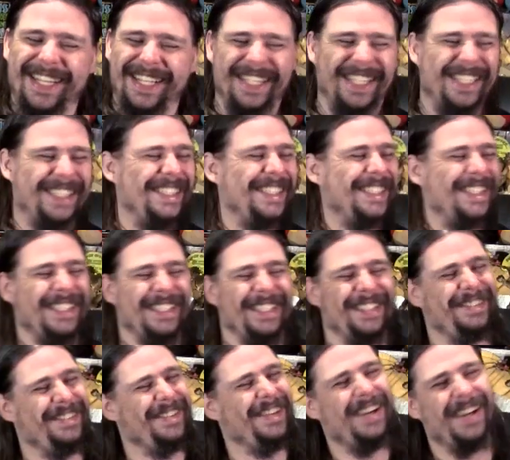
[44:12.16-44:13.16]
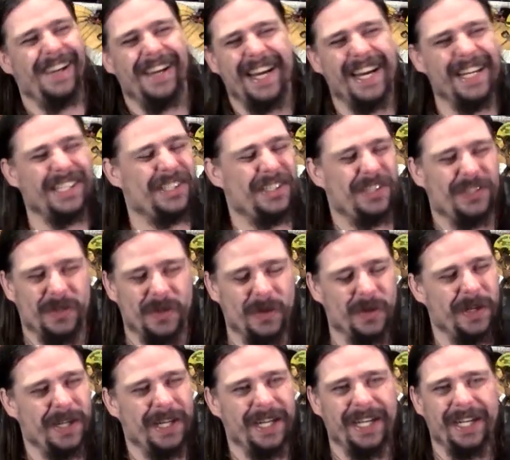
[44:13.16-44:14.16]
he just his
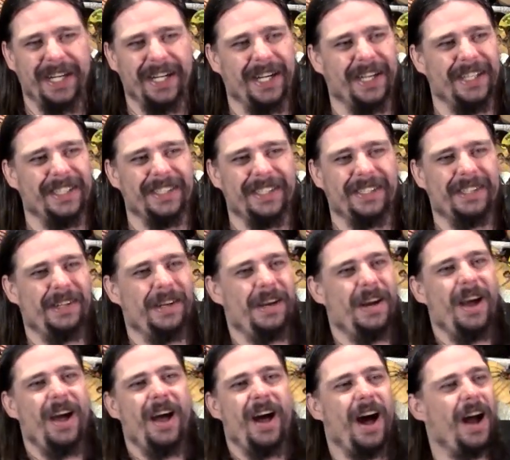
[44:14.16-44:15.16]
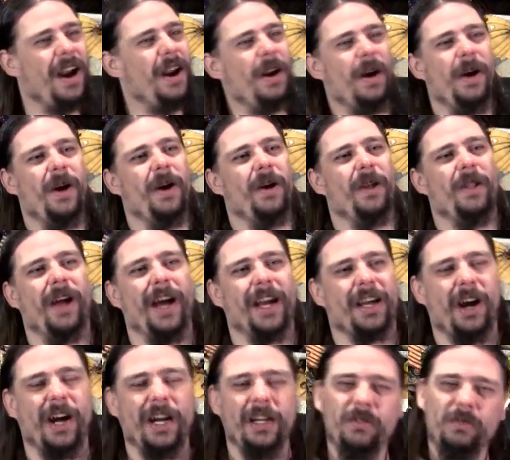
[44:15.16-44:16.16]
story. I just I don't know.
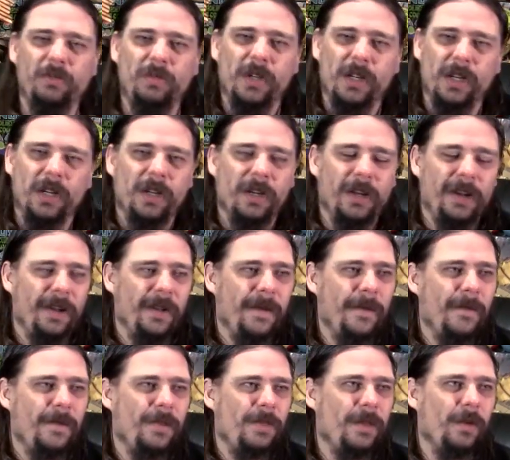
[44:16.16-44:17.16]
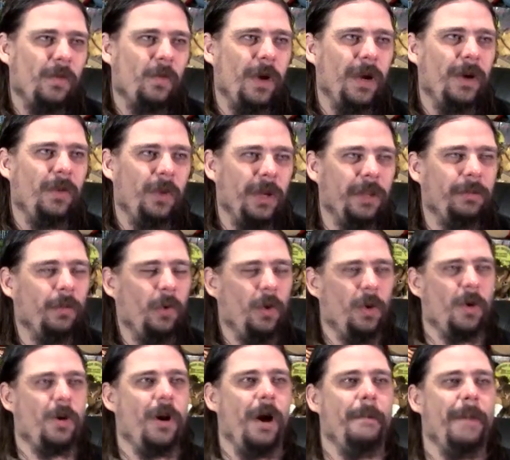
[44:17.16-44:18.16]
Like I with
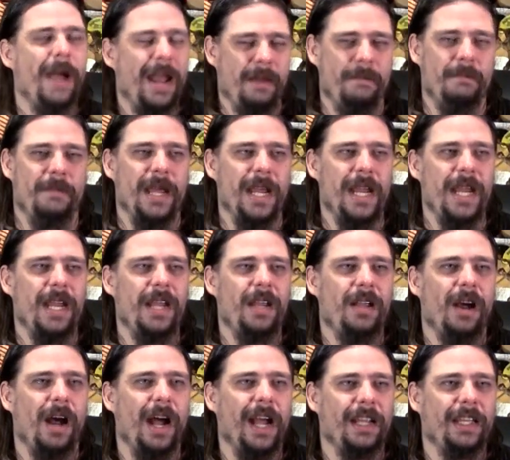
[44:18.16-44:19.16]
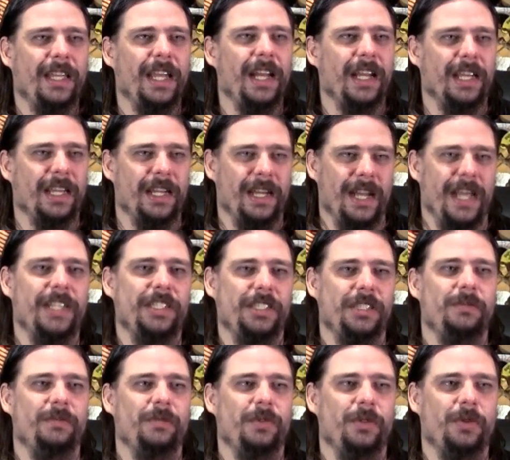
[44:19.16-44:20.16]
Mortal Kombat and me, I get a
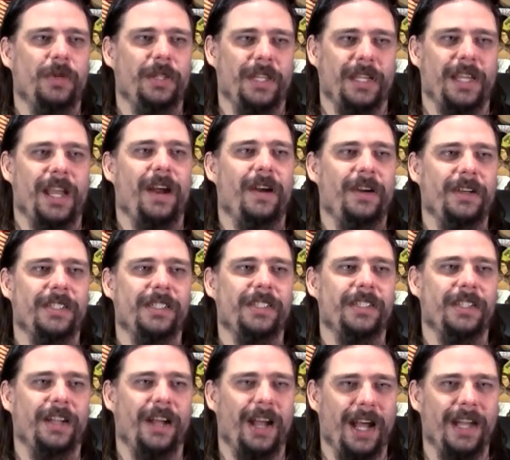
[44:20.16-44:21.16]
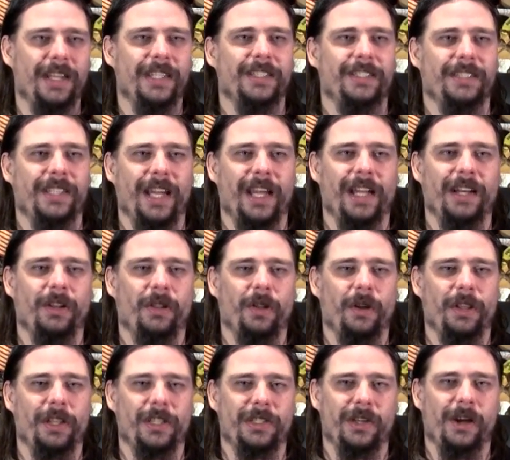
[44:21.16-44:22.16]
connection between the characters, and I understand a
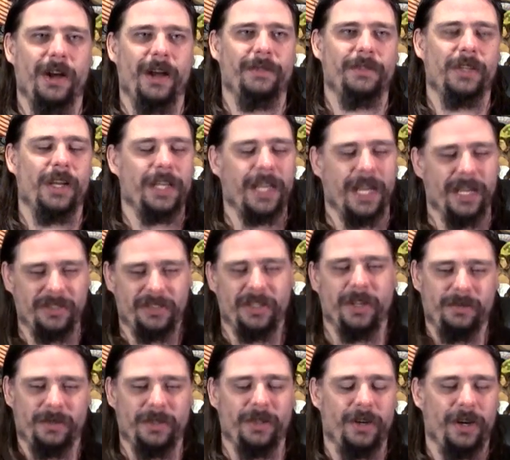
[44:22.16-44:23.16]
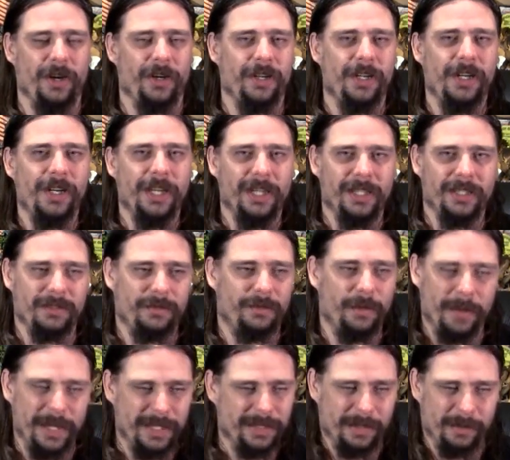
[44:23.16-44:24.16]
lot of the times. Okay, Sub Zero for
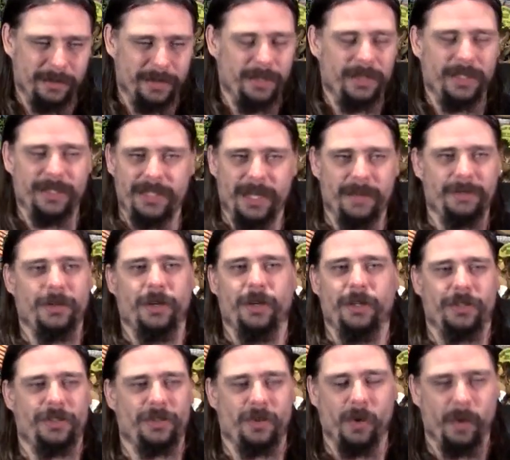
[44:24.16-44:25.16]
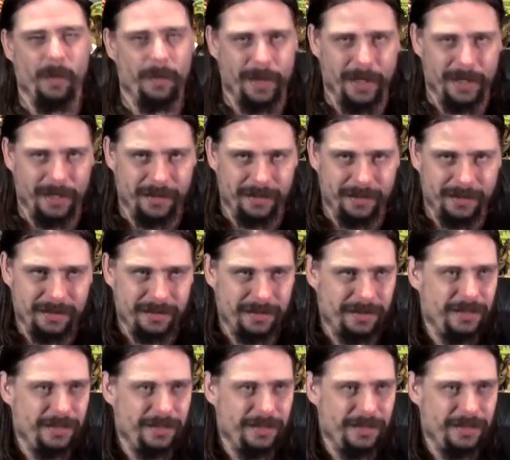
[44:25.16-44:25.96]
me, Sub -Zero, the Sub Zero Scorpion